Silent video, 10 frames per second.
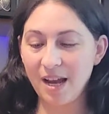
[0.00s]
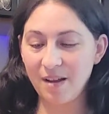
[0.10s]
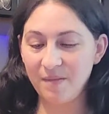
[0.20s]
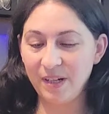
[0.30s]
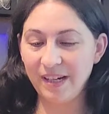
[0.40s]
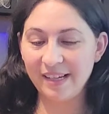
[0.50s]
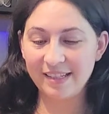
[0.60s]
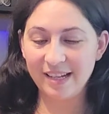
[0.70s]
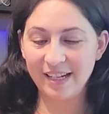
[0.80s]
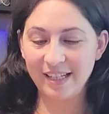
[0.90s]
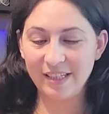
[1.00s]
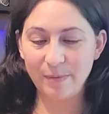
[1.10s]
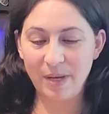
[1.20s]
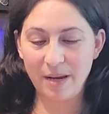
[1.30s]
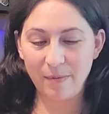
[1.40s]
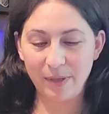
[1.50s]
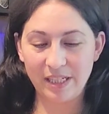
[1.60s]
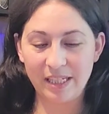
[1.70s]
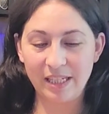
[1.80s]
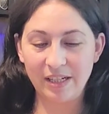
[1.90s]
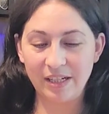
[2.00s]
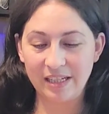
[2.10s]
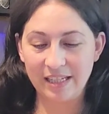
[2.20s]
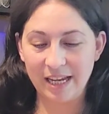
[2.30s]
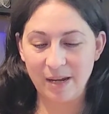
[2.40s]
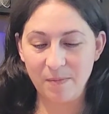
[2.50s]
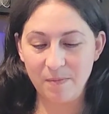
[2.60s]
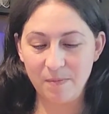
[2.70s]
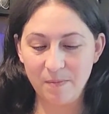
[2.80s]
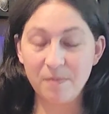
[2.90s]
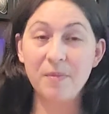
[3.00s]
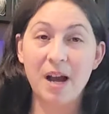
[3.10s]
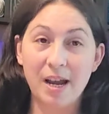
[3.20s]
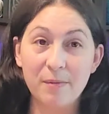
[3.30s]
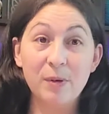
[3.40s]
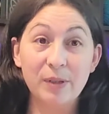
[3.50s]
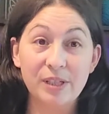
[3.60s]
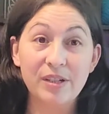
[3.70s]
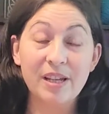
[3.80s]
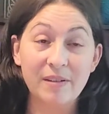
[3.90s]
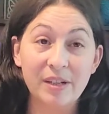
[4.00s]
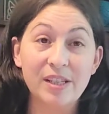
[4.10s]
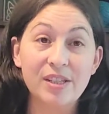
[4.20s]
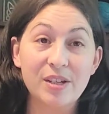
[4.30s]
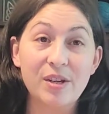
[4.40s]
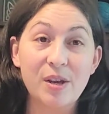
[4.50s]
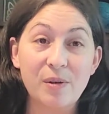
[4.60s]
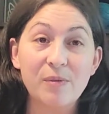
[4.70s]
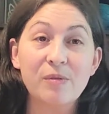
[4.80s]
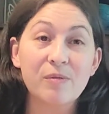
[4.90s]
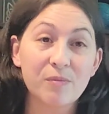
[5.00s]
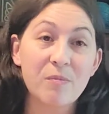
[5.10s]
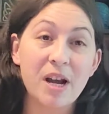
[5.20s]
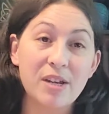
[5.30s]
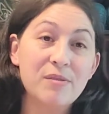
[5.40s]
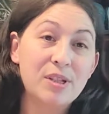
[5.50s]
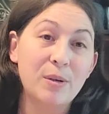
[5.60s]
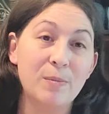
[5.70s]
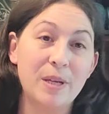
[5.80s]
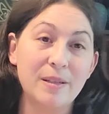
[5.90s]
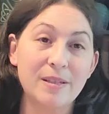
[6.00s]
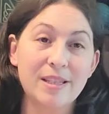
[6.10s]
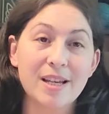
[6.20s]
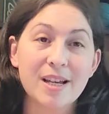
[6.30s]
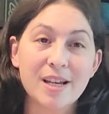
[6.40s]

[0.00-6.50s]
I'm very excited to be able to sit there and say, I am going to give it to you, my Utopians,